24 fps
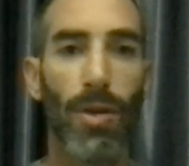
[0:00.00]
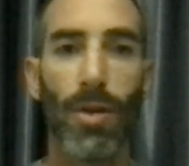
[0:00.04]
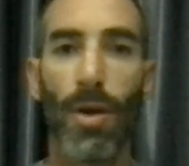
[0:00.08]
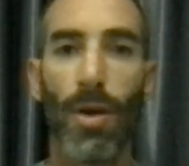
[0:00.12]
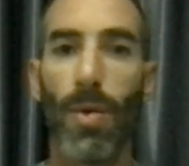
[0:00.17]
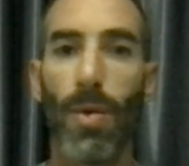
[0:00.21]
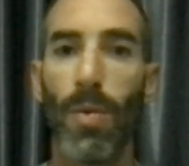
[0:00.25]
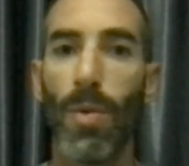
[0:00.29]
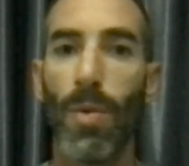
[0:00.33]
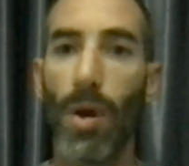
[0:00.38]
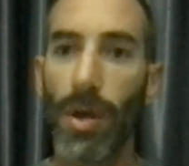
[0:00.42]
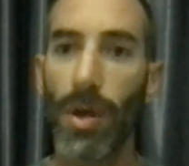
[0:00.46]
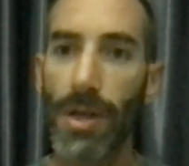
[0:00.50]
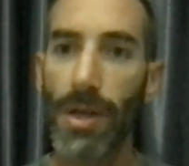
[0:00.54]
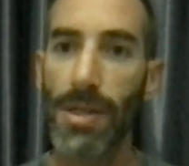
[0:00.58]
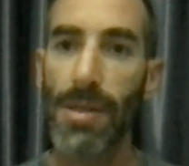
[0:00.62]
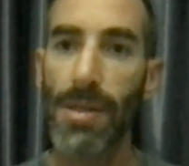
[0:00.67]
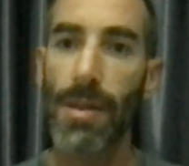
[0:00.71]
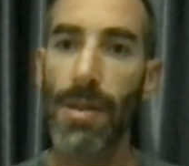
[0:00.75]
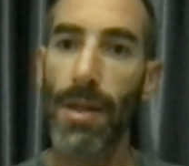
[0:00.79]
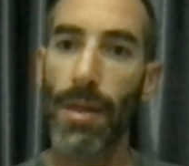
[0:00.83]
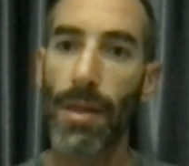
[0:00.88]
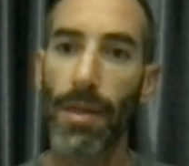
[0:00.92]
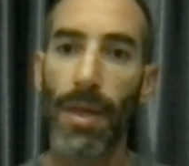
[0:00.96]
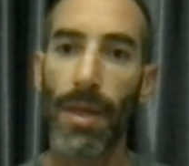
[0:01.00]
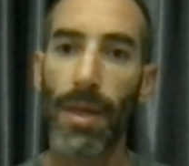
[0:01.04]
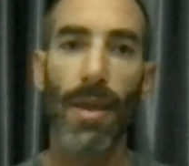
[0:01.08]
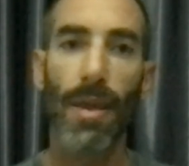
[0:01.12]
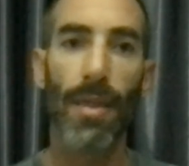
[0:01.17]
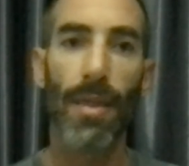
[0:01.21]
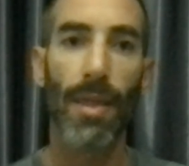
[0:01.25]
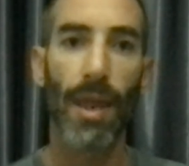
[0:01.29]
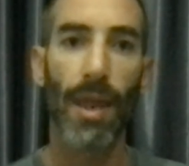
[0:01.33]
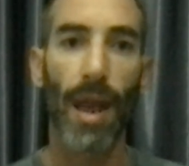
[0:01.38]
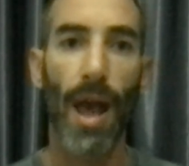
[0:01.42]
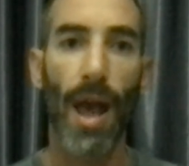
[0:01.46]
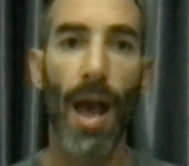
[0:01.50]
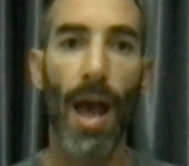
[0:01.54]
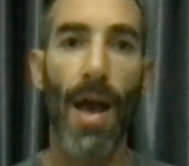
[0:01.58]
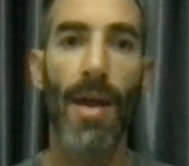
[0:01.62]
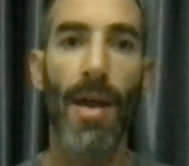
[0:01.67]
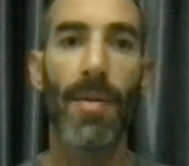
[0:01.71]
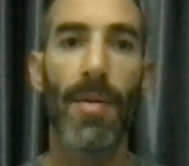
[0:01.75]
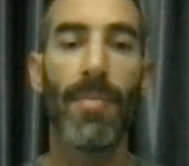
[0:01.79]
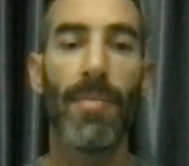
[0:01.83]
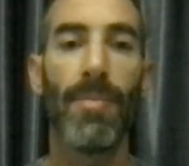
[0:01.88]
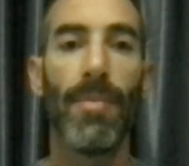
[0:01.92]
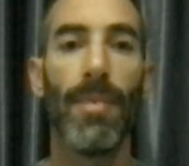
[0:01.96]
you know, what is the thing that
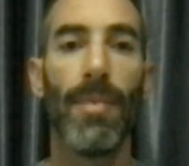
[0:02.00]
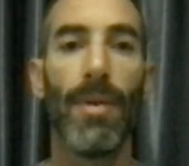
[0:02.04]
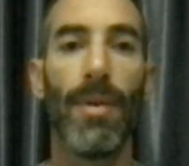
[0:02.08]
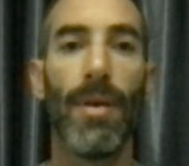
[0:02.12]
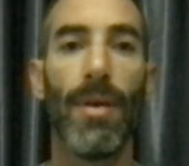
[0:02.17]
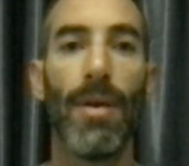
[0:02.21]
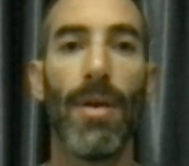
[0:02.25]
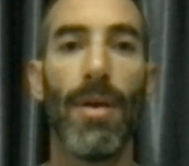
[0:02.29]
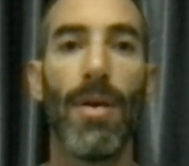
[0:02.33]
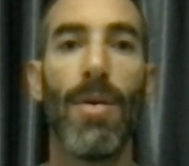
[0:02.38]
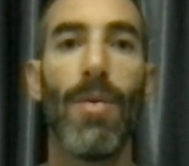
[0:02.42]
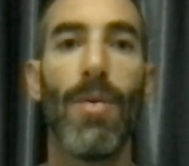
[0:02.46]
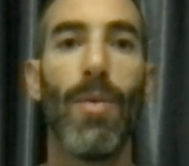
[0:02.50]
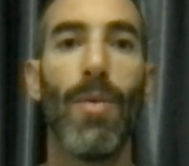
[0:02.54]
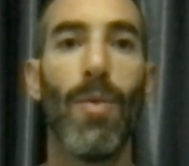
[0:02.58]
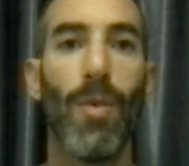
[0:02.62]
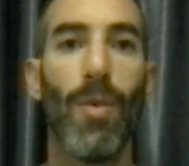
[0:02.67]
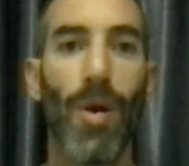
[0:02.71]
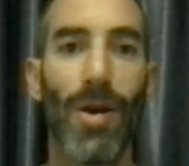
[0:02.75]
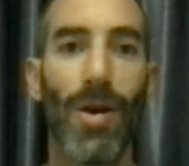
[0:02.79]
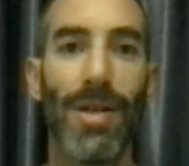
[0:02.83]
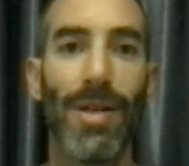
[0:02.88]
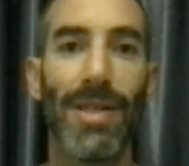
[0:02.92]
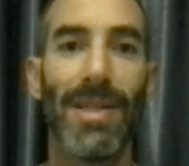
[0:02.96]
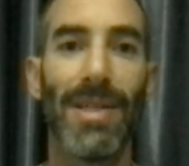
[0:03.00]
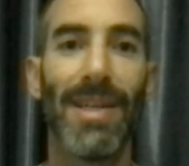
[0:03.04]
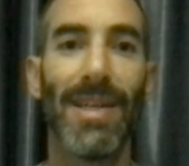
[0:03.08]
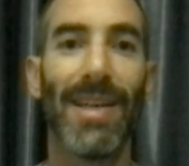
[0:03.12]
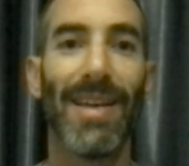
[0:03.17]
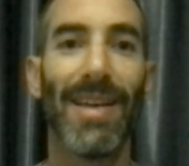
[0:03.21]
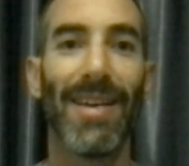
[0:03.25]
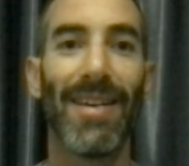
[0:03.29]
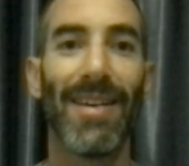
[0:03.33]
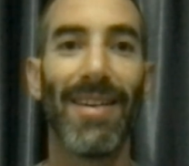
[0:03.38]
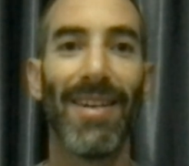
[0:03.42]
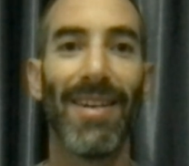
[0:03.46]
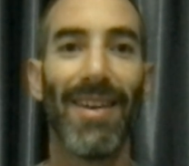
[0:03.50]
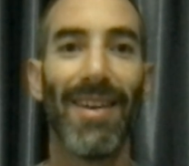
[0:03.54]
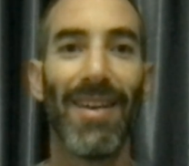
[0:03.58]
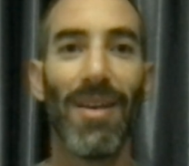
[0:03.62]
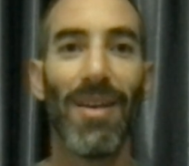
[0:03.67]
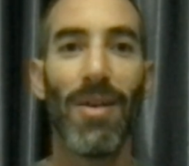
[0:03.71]
I'm wanting